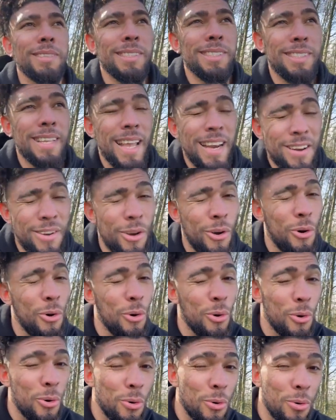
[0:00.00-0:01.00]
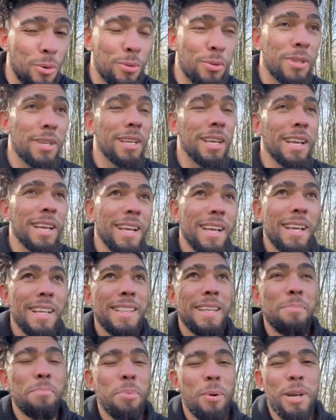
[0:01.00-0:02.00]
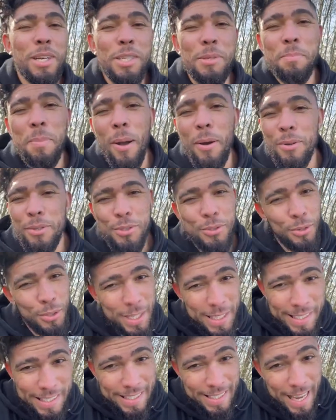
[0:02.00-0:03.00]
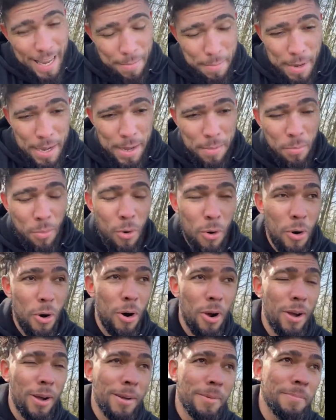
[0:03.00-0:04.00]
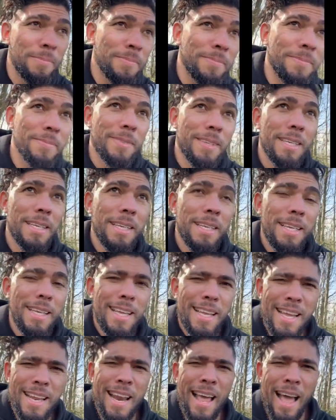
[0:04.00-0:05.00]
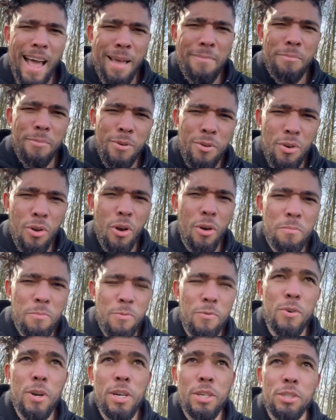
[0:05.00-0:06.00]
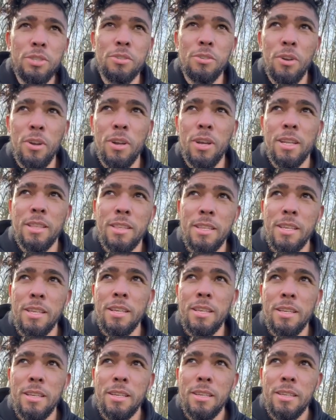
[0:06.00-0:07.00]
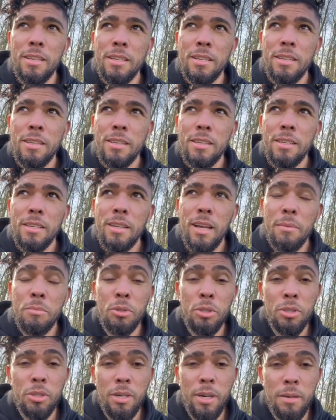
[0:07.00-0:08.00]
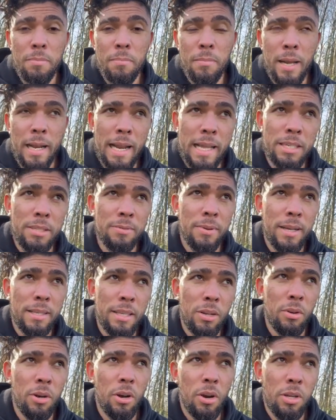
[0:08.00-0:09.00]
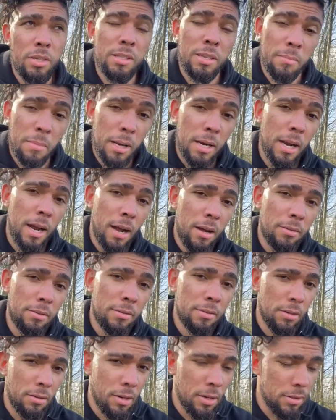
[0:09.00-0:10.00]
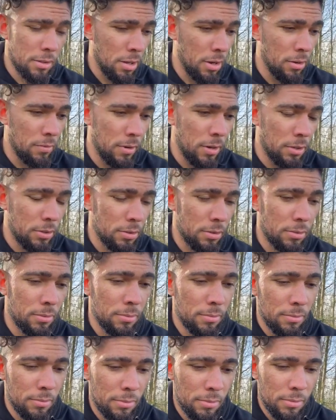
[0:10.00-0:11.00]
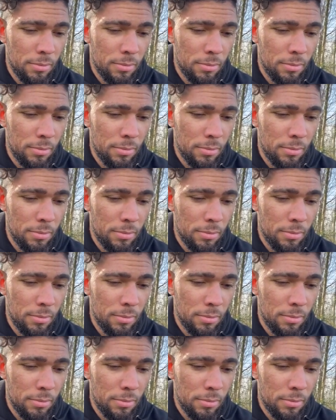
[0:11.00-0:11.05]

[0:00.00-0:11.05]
He's getting old. The Polish power is not the same anymore. And I'm coming really strong. I think I'm sure that my next fight, I'm gonna knock somebody out. They're gonna tell very soon.